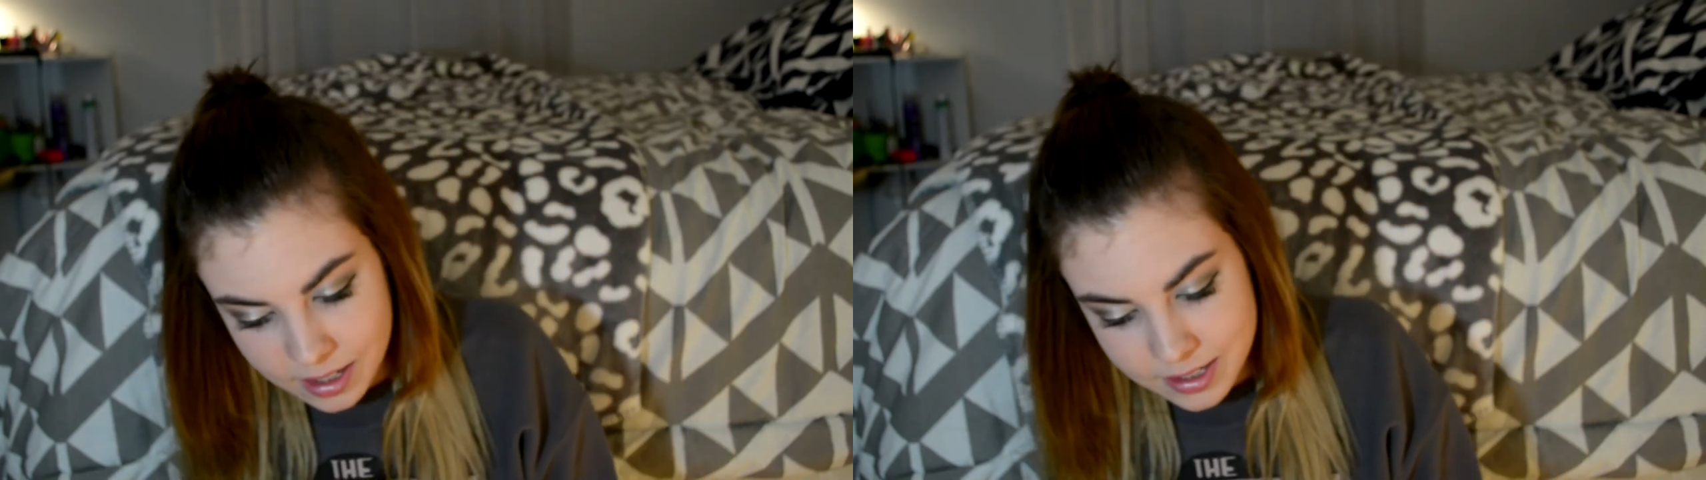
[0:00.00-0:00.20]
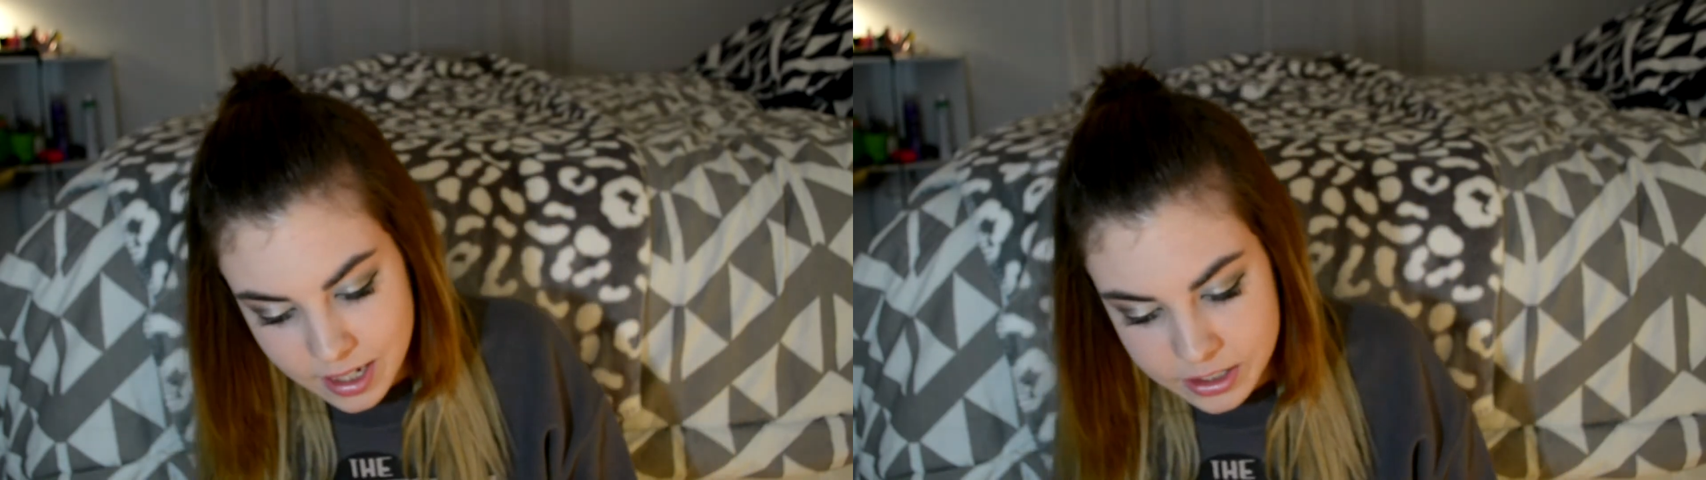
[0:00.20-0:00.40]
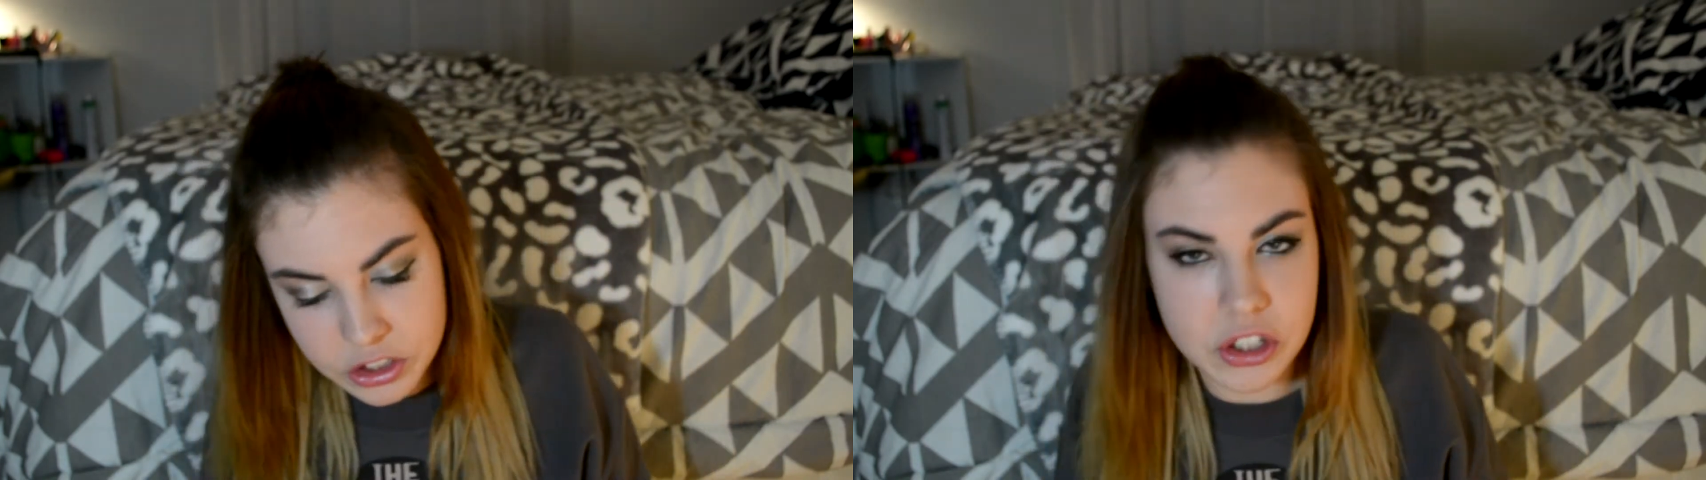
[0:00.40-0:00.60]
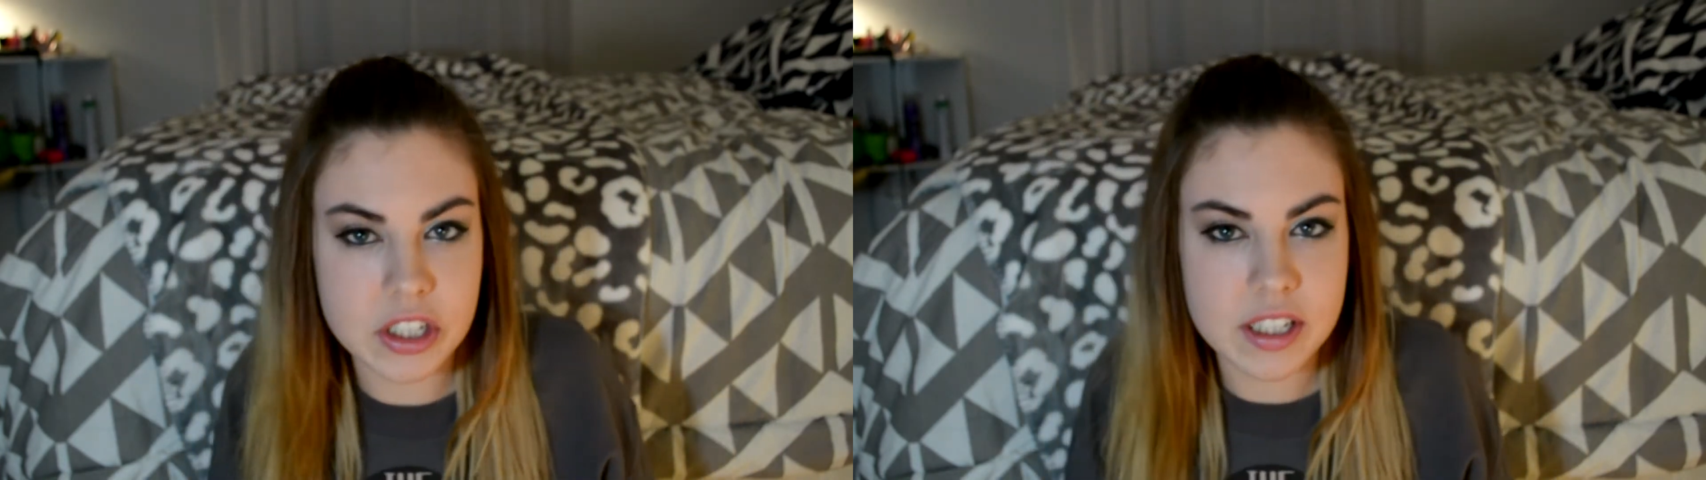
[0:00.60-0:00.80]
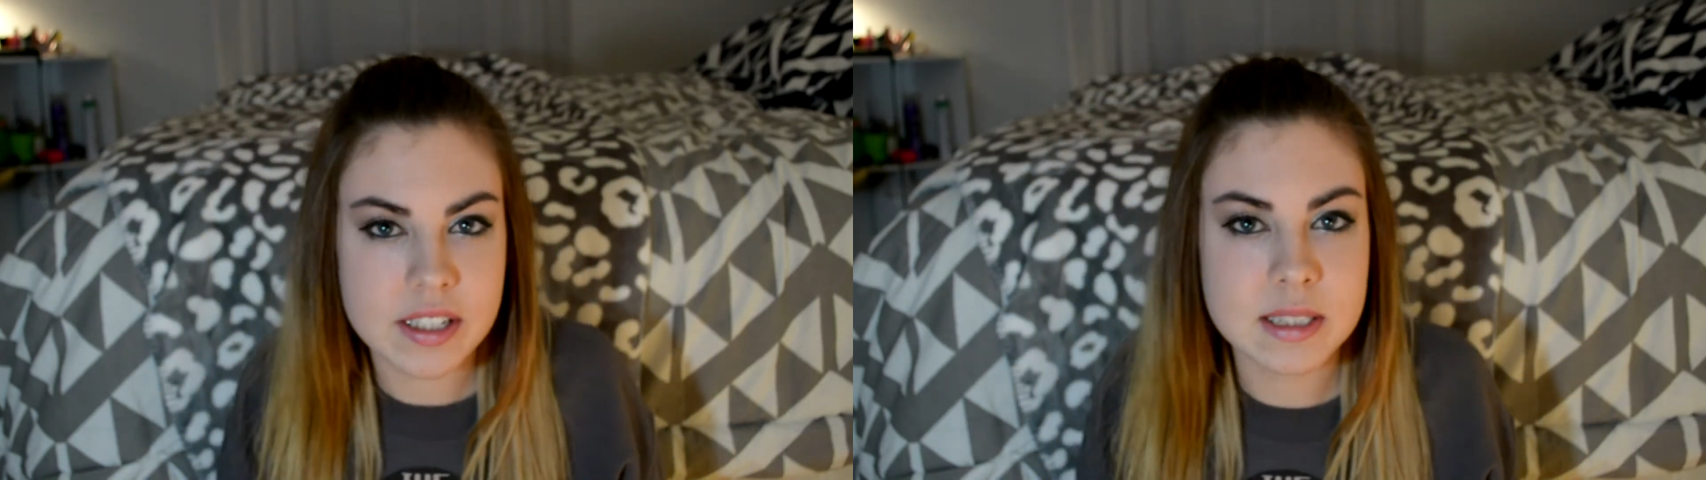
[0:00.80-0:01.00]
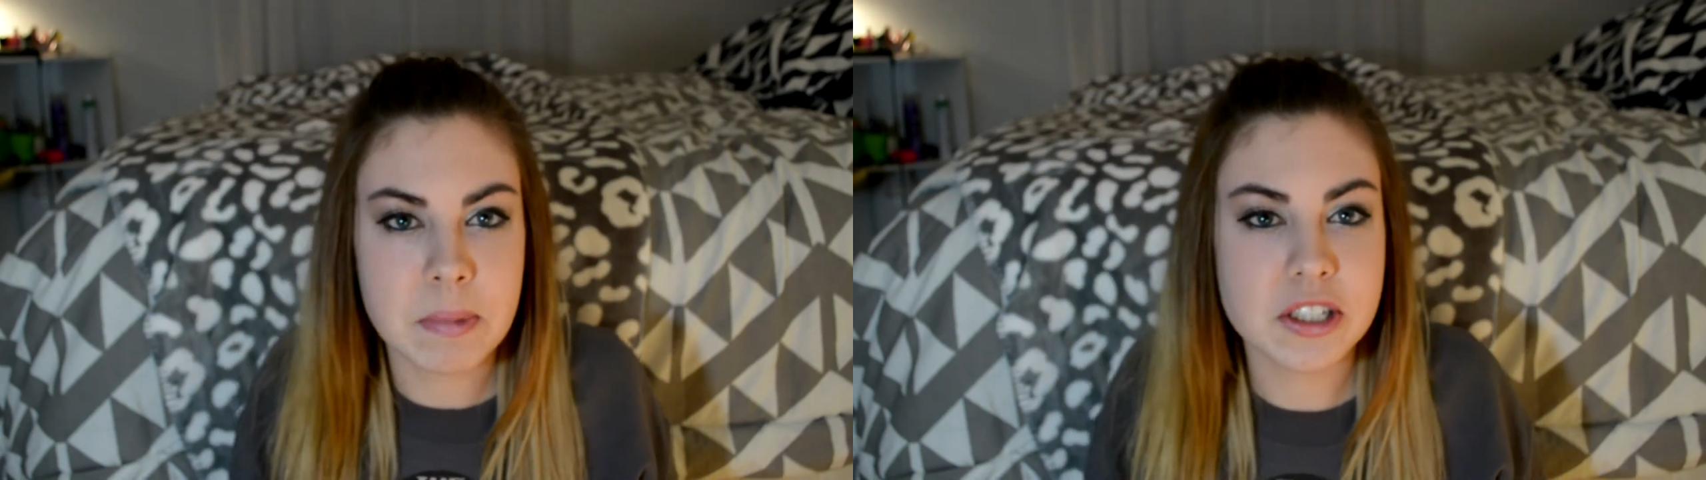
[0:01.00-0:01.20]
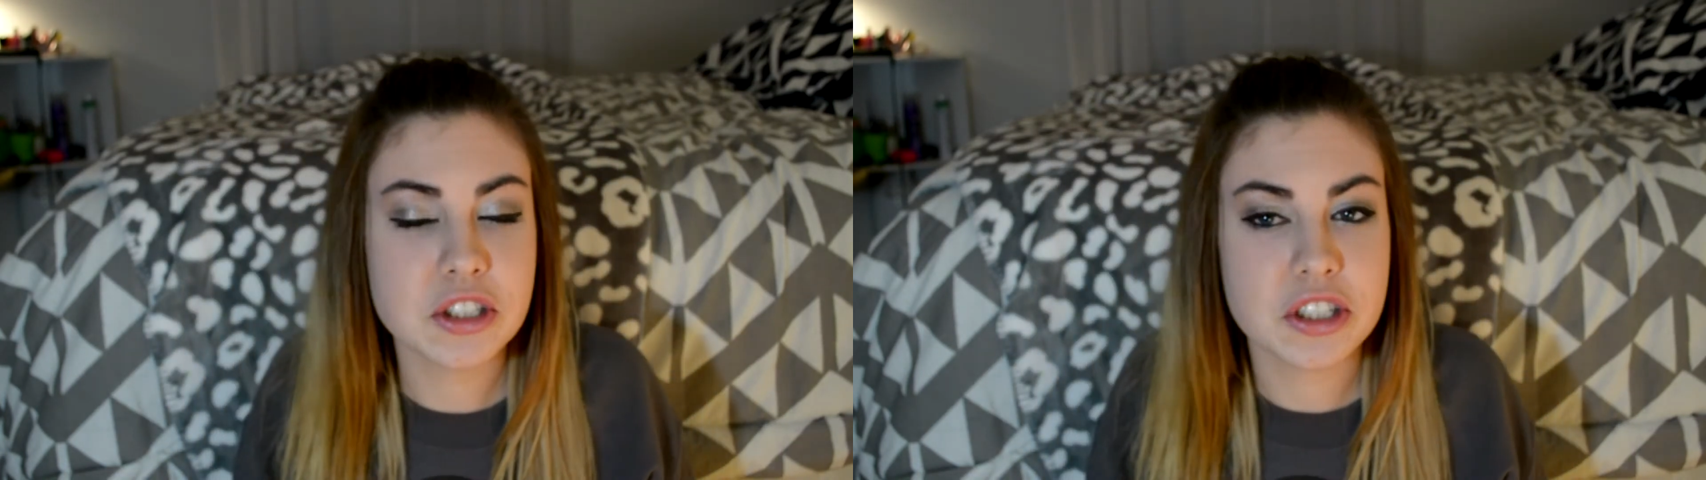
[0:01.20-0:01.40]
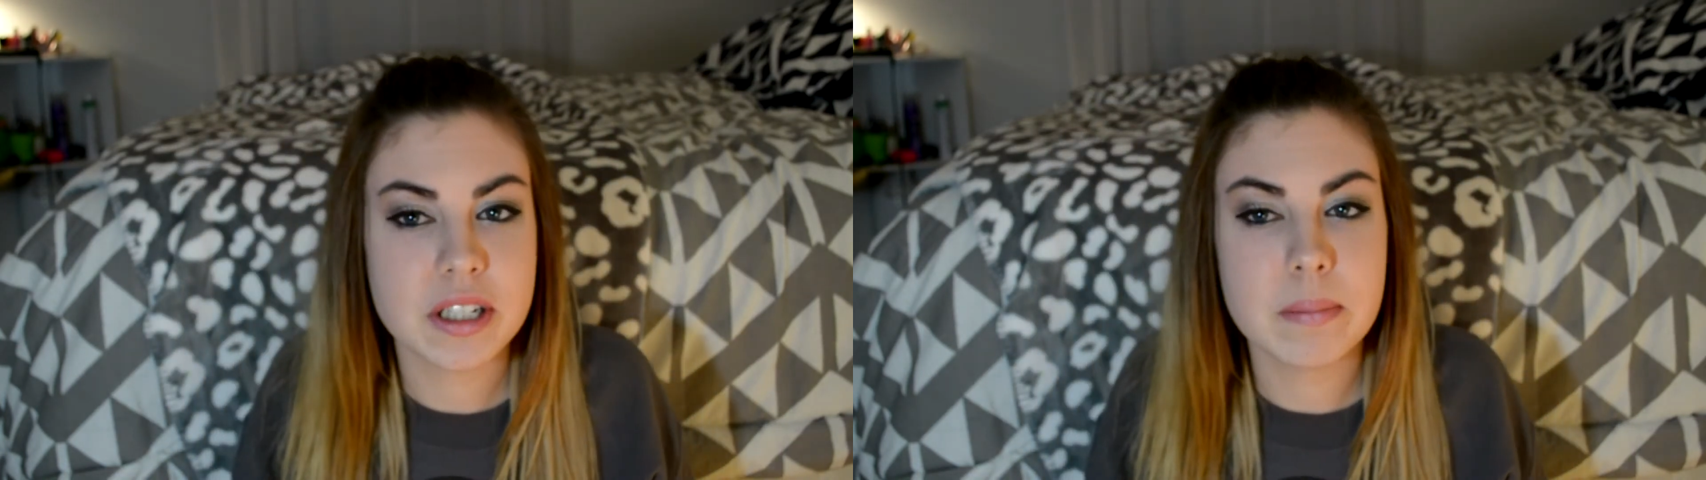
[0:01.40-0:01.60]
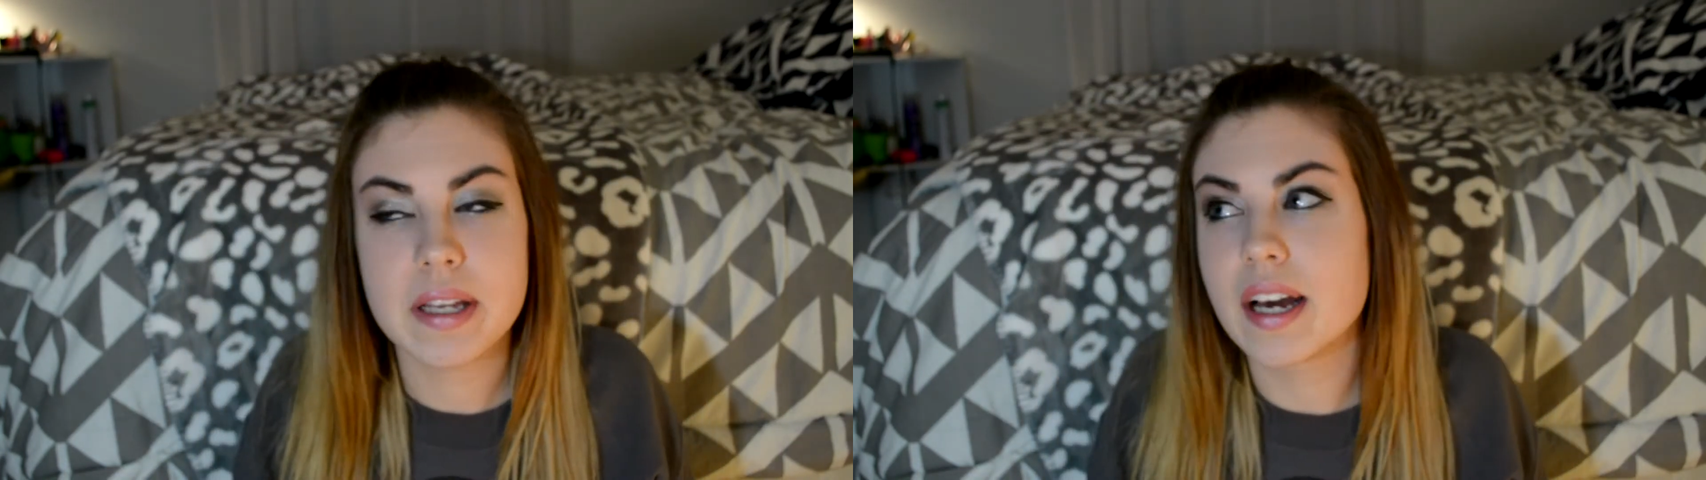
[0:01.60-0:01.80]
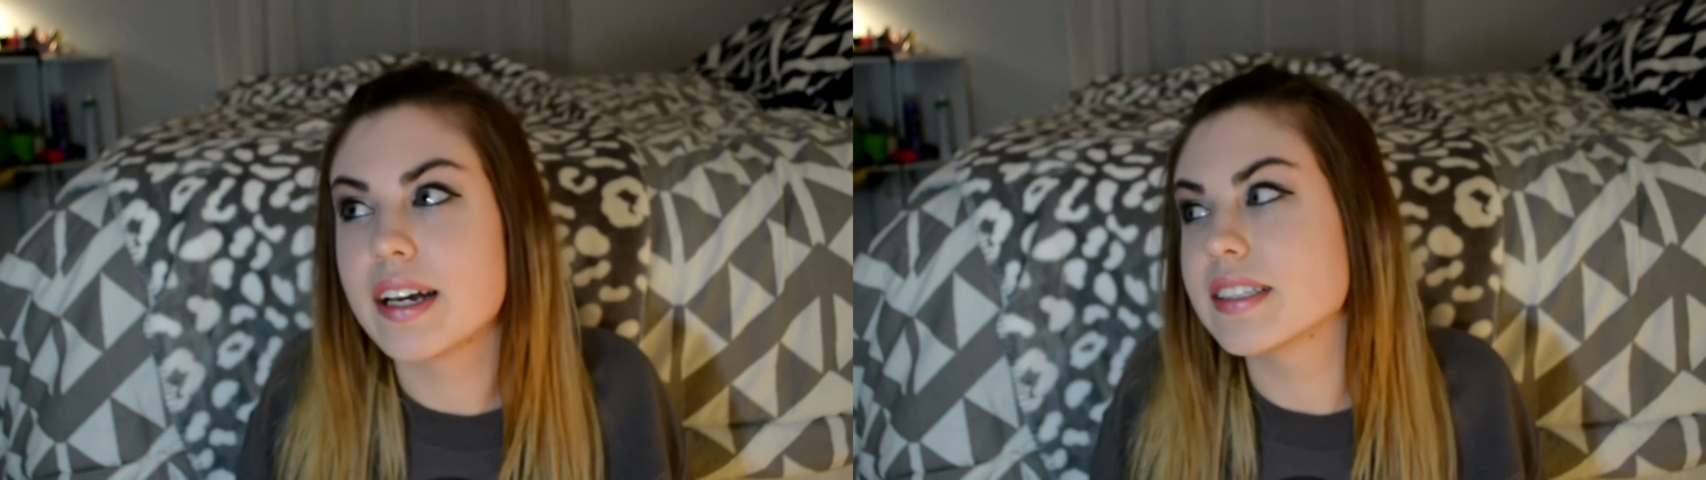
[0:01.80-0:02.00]
it takes learning, especially
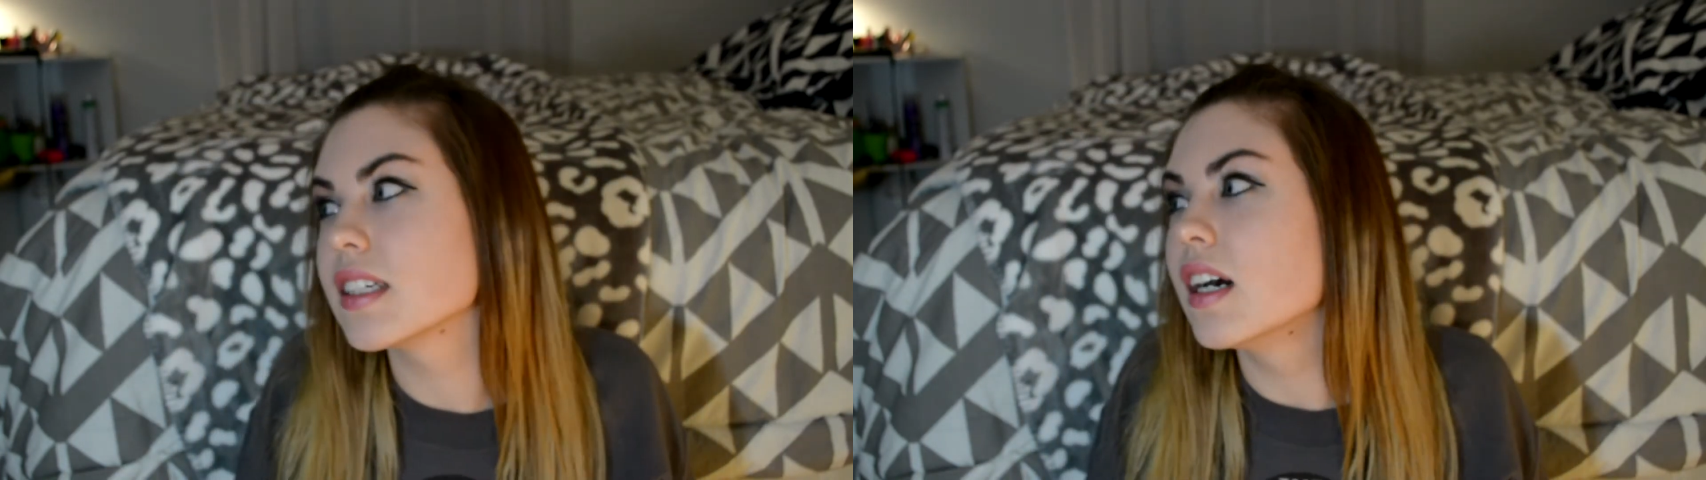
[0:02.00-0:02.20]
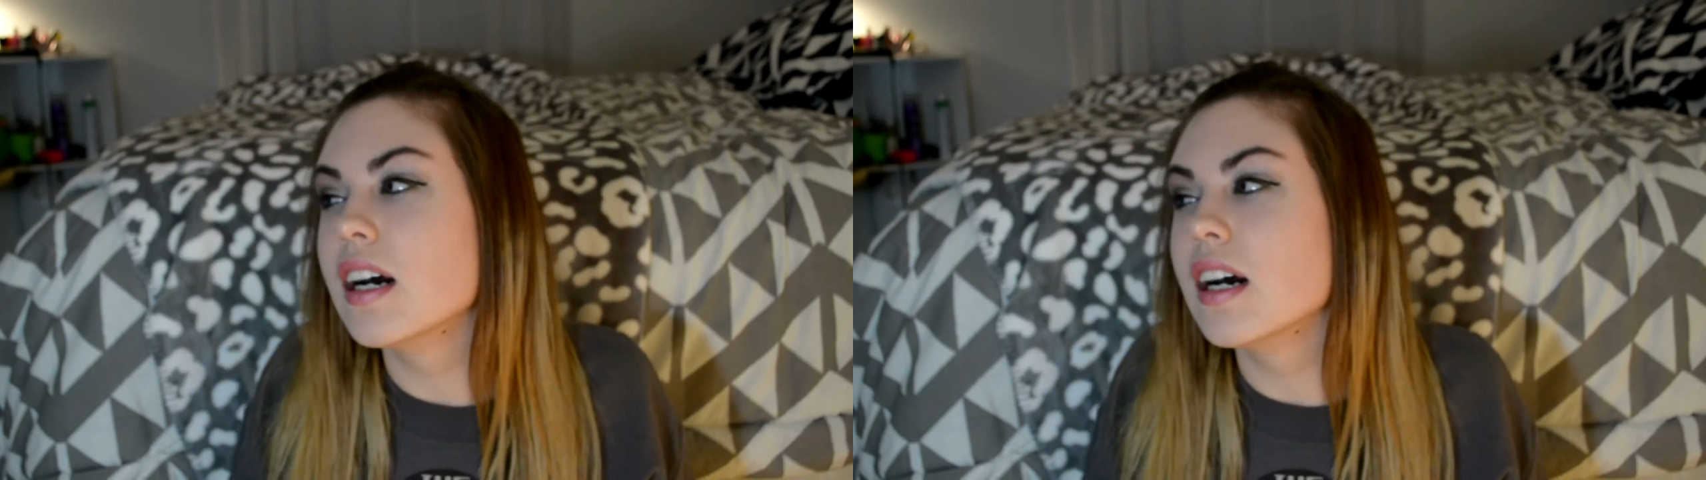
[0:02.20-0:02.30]
because